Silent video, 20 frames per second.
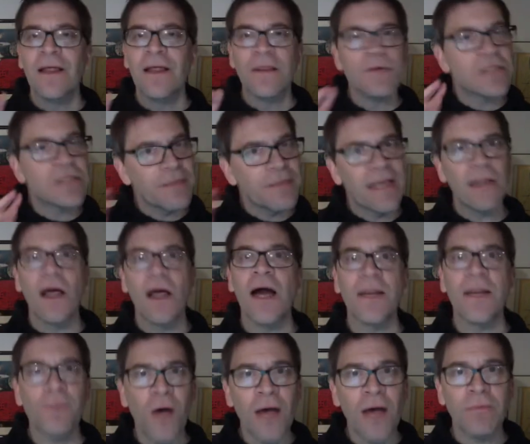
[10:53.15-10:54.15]
there's going to be a
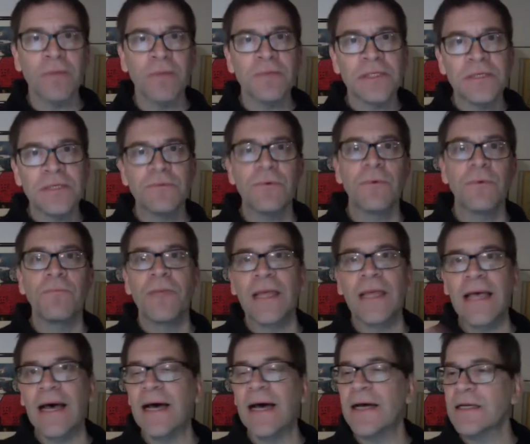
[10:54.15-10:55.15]
lot of problems
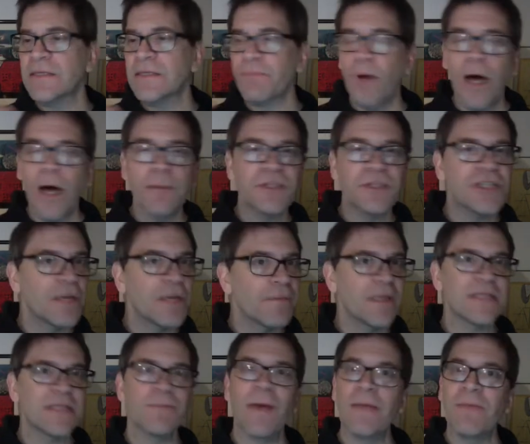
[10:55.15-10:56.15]
because Bob's
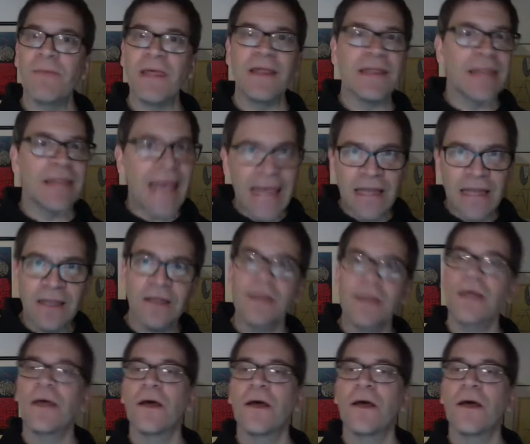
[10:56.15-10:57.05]
shipments might be late